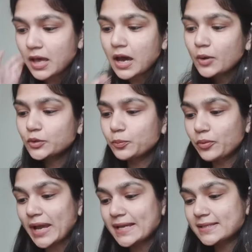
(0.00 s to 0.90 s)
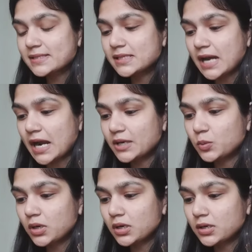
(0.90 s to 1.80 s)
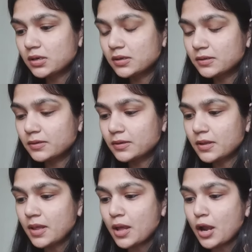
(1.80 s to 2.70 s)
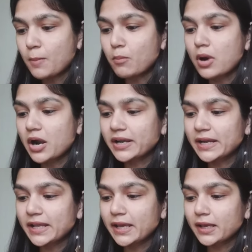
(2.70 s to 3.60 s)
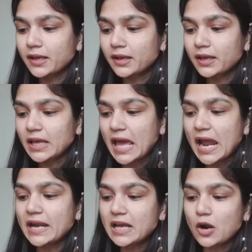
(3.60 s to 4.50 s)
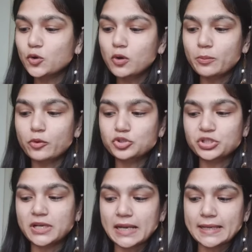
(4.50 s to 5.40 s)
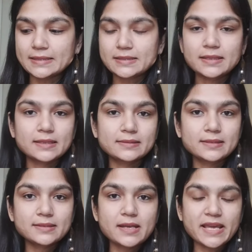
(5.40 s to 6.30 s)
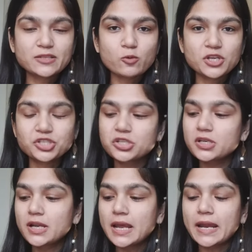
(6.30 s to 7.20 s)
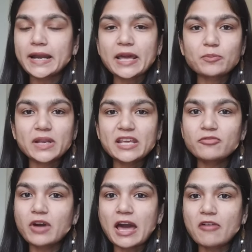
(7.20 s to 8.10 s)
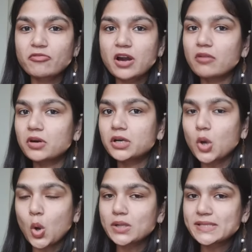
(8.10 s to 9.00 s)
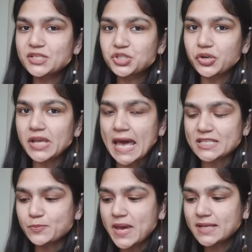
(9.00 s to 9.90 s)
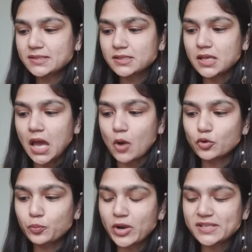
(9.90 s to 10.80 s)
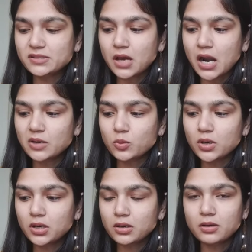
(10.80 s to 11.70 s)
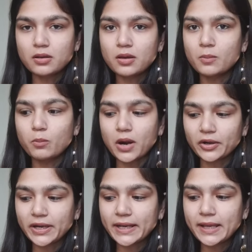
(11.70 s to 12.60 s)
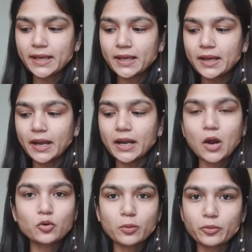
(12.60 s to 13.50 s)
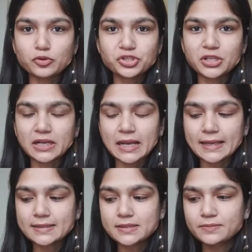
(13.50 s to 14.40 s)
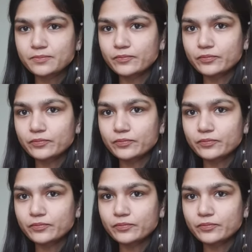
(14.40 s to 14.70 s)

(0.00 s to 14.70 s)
How to price the artwork, marketing, and how to approach the clients. This is the next question, and I believe I have covered all these three aspects: how to price the artwork, marketing, and how to approach the clients.